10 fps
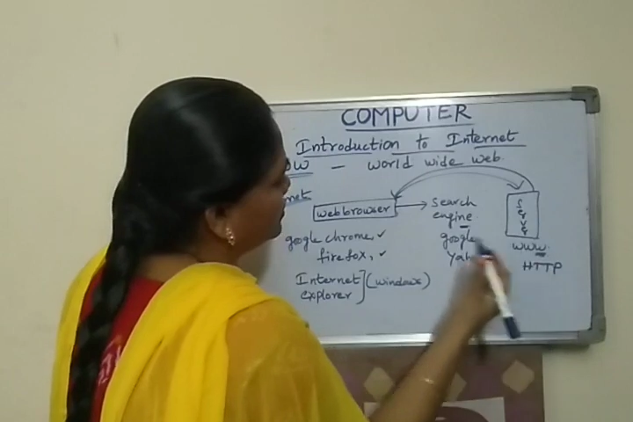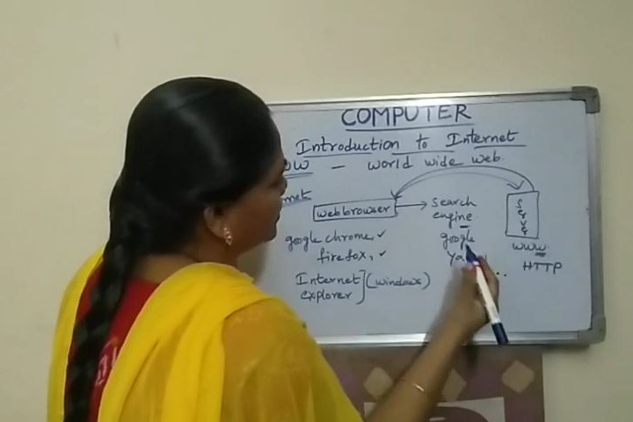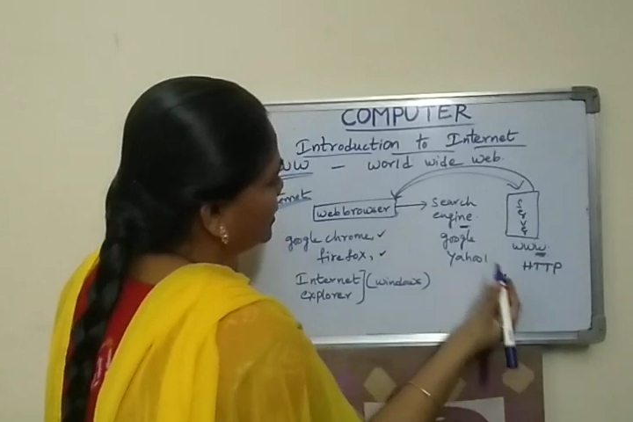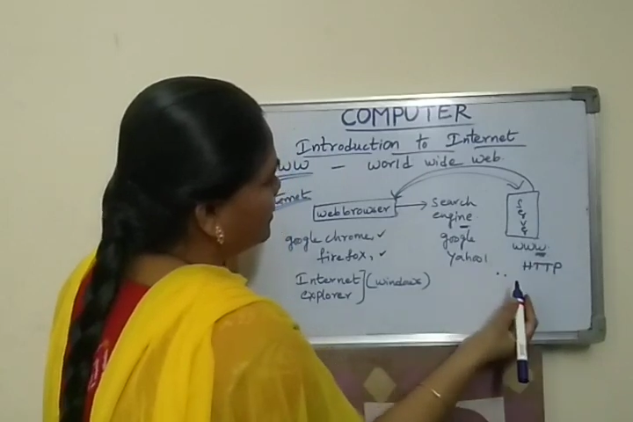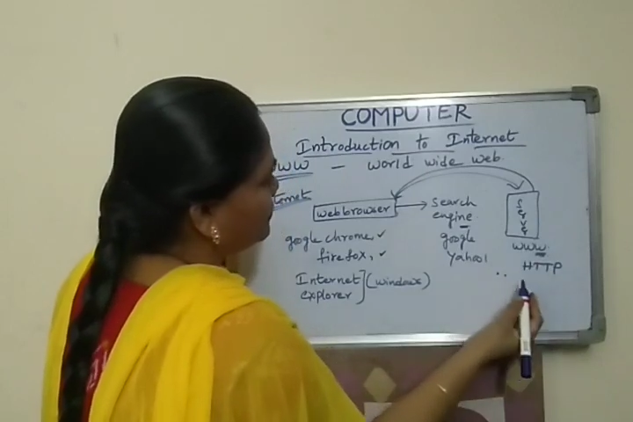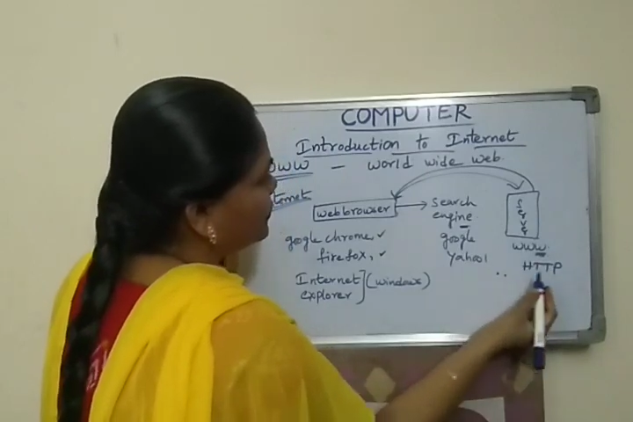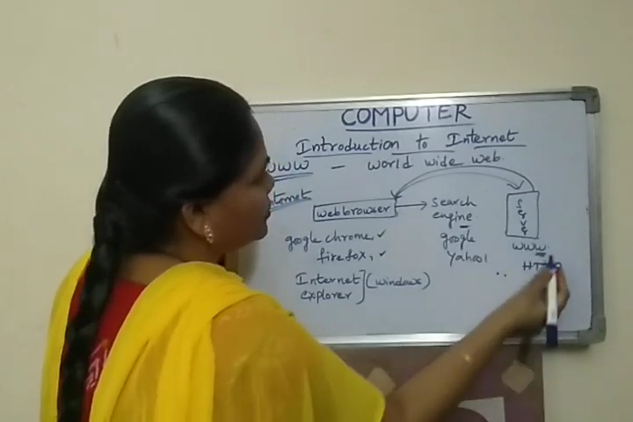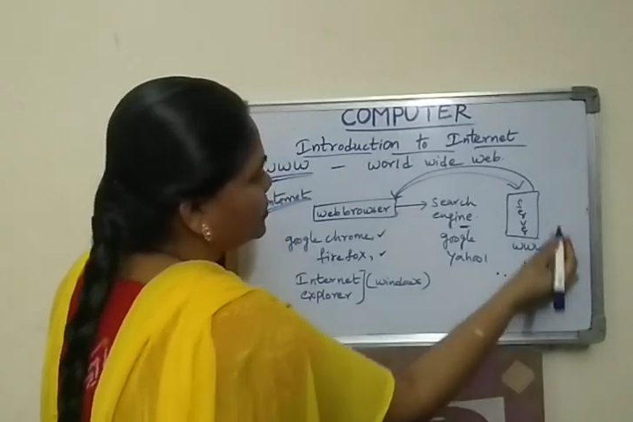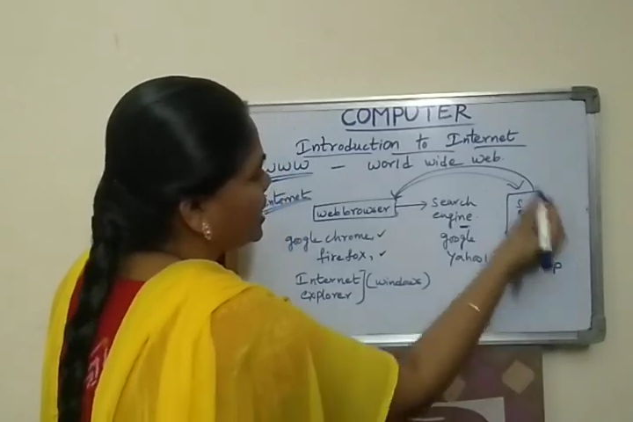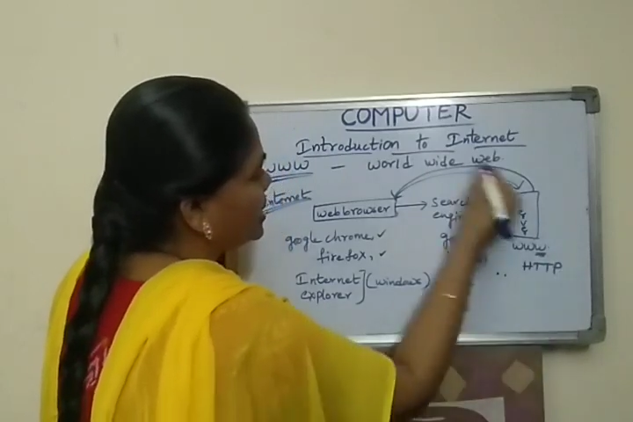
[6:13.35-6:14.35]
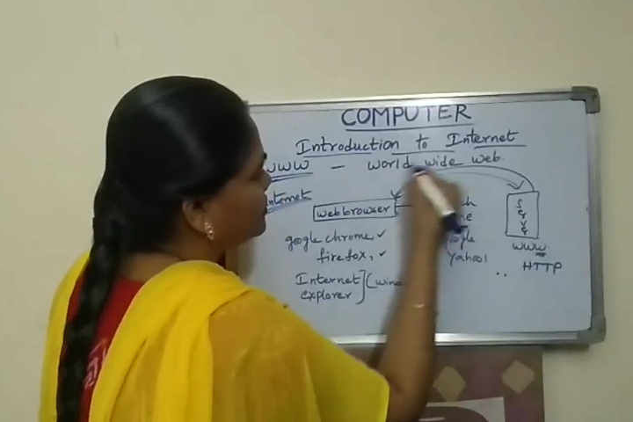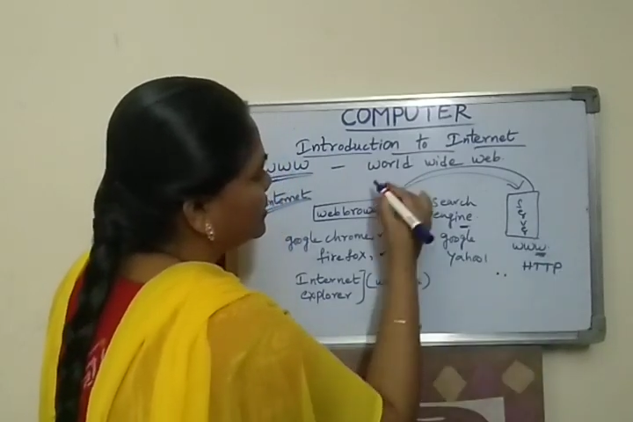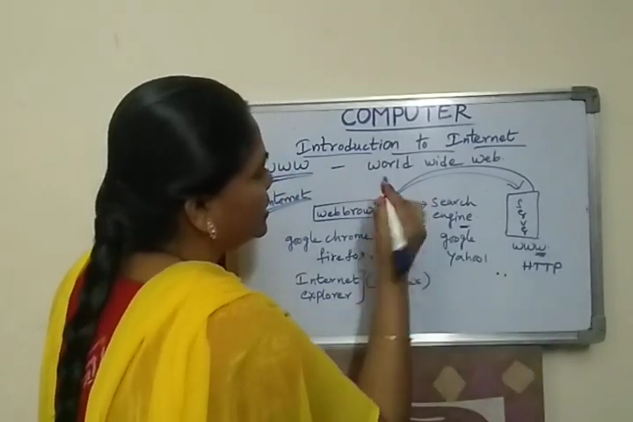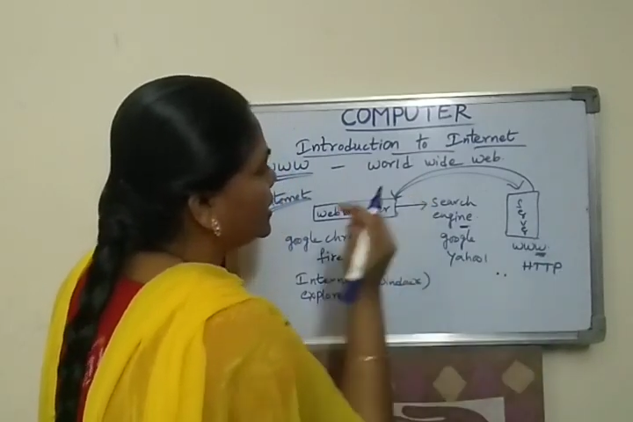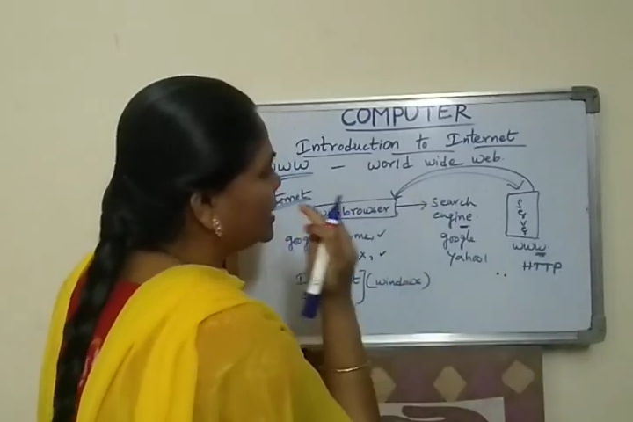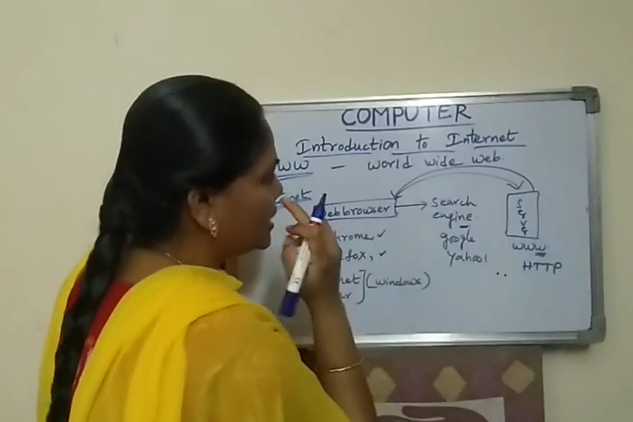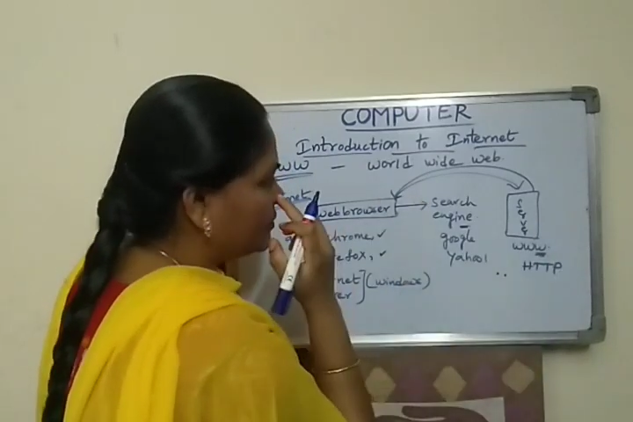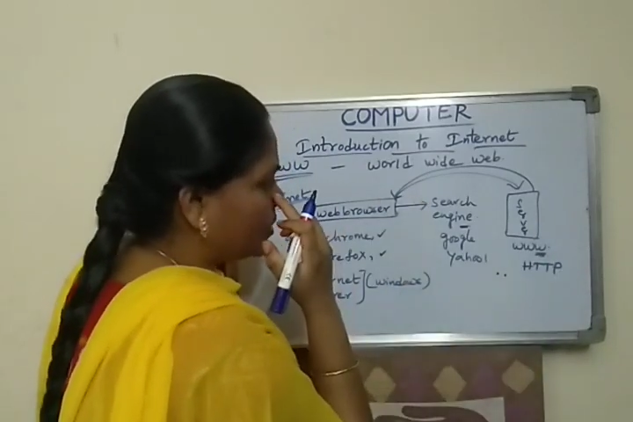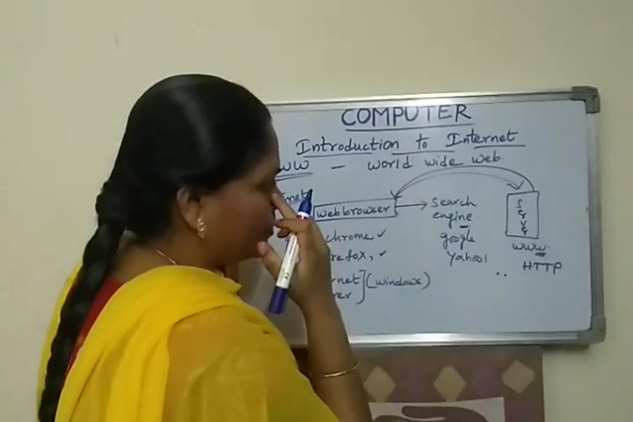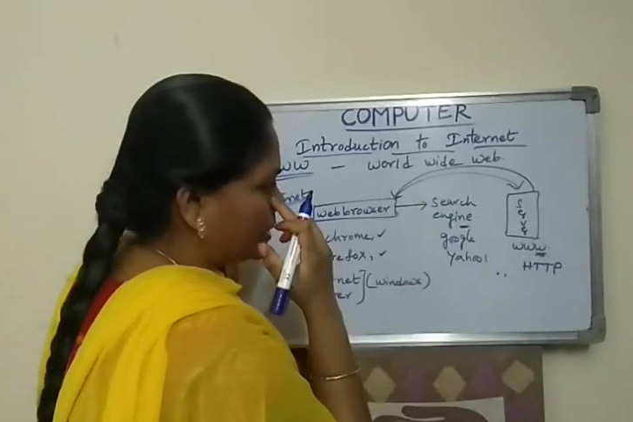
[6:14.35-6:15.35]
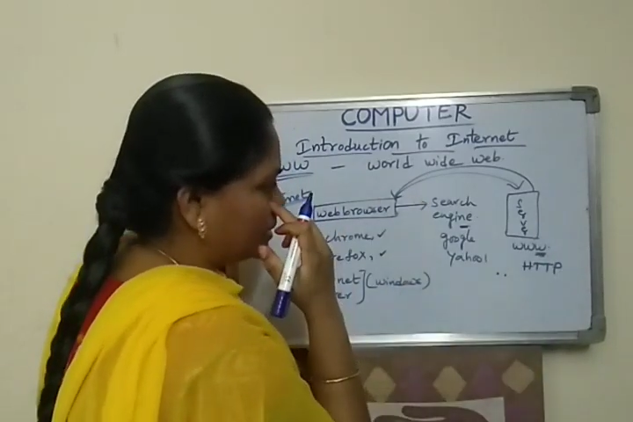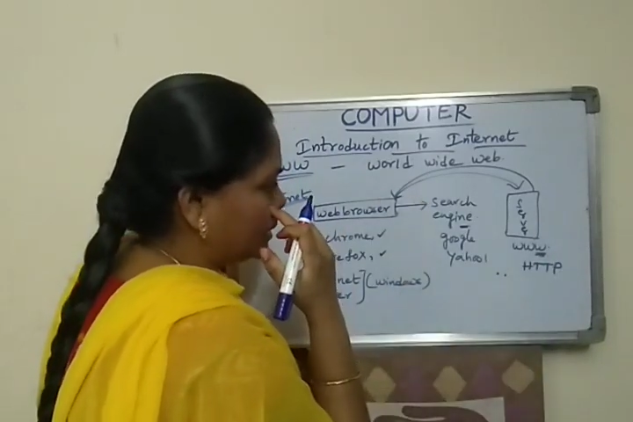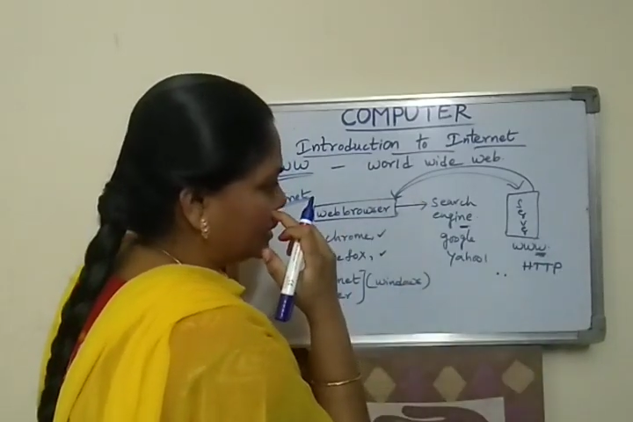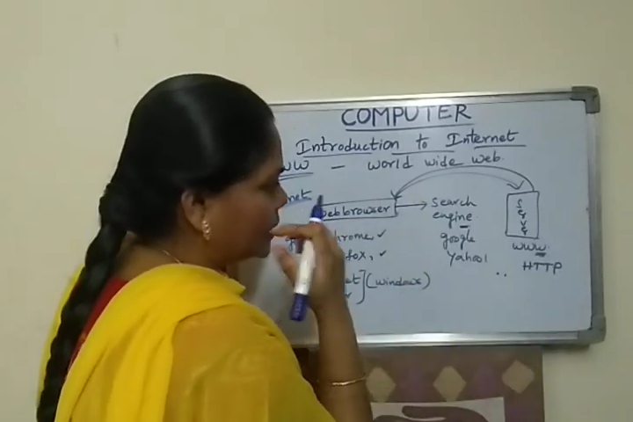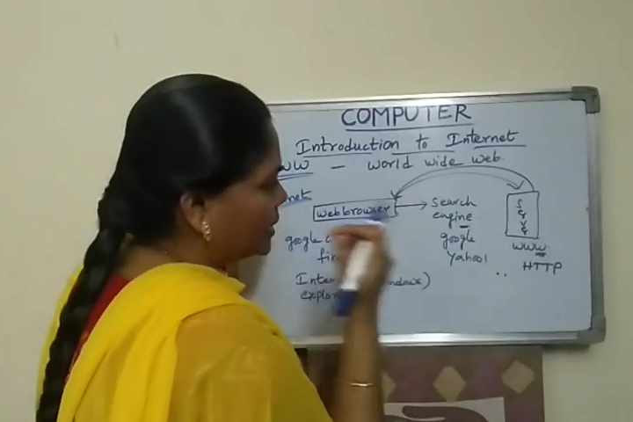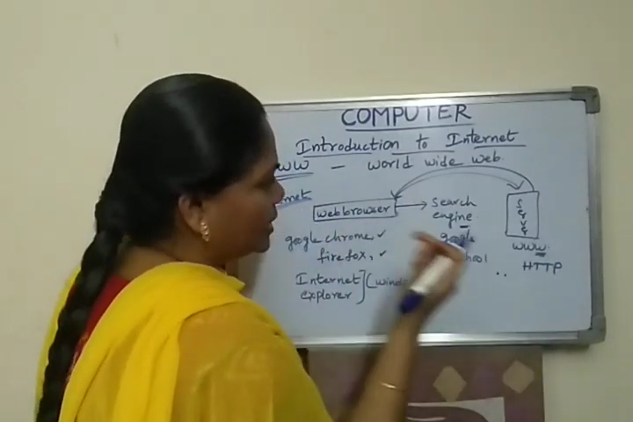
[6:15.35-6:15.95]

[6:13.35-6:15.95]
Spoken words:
Okay, to transfer that information,